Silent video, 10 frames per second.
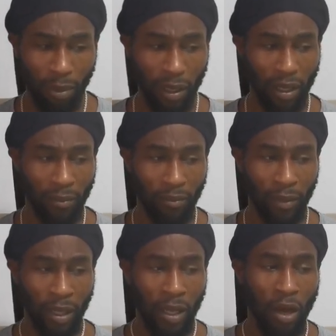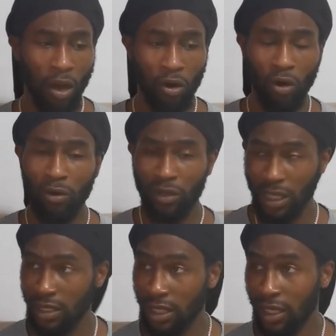But um, along
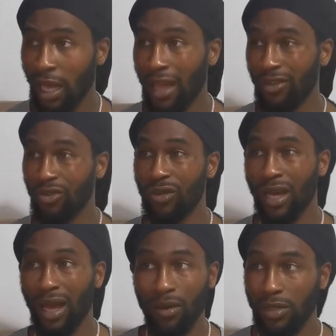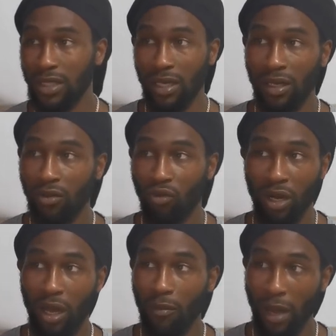testing, I knew that I was gonna
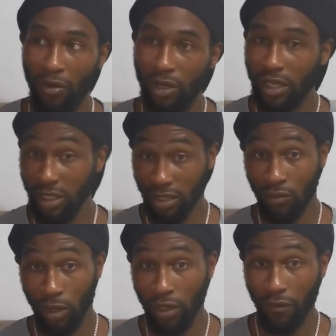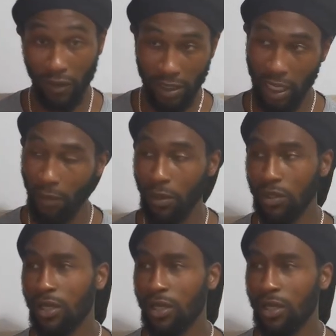run out of battery, and these are one of the things that happened.